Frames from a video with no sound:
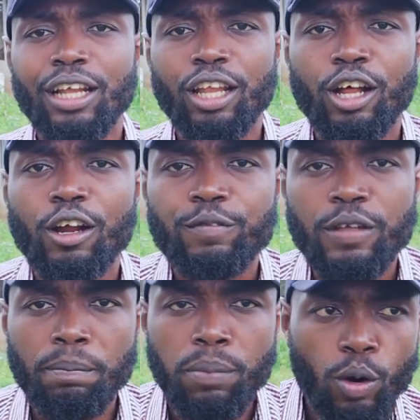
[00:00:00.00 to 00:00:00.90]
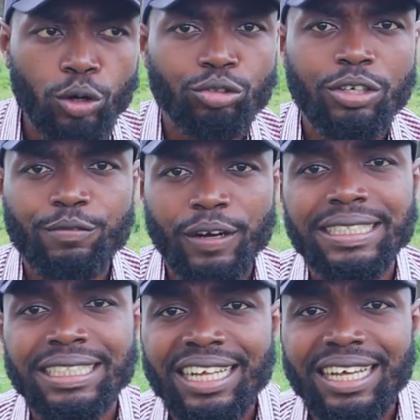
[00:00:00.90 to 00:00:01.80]
a lot of the poultry
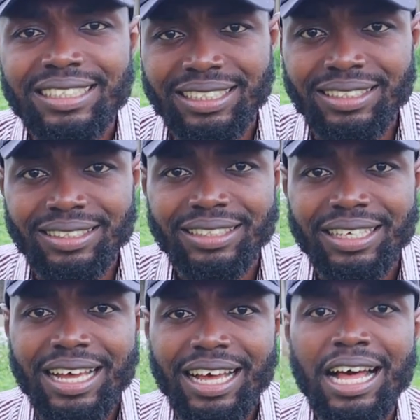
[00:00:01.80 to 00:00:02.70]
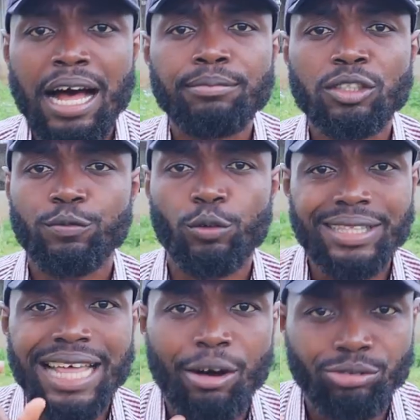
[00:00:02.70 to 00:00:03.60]
vaccinations comes for
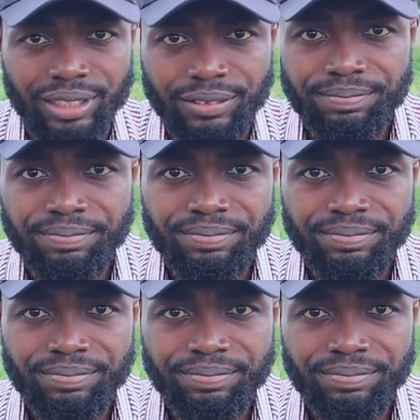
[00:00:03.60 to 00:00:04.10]
1,000,